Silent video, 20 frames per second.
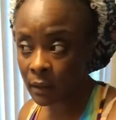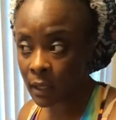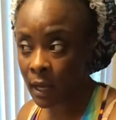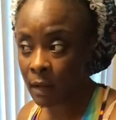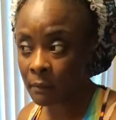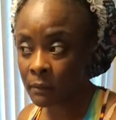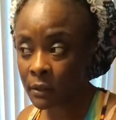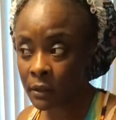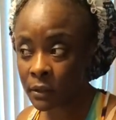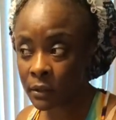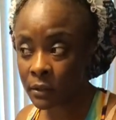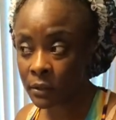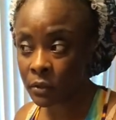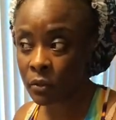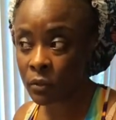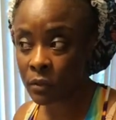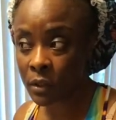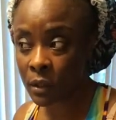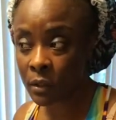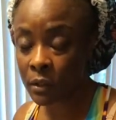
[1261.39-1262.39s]
I'm the
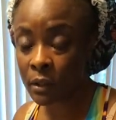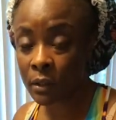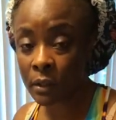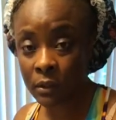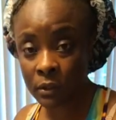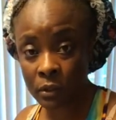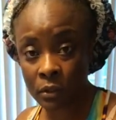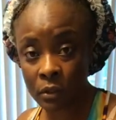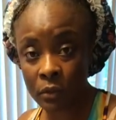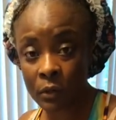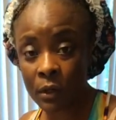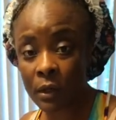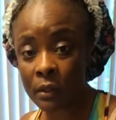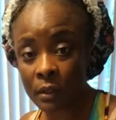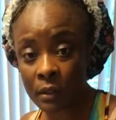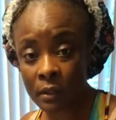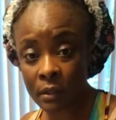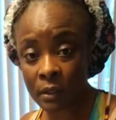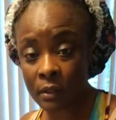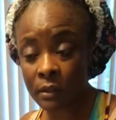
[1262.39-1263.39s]
custodial, The, custod-
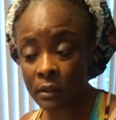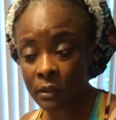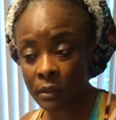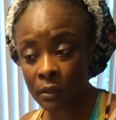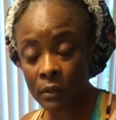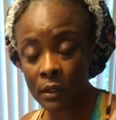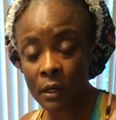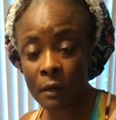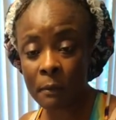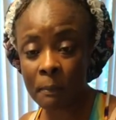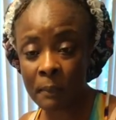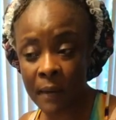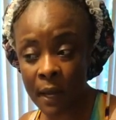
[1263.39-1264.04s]
the custodial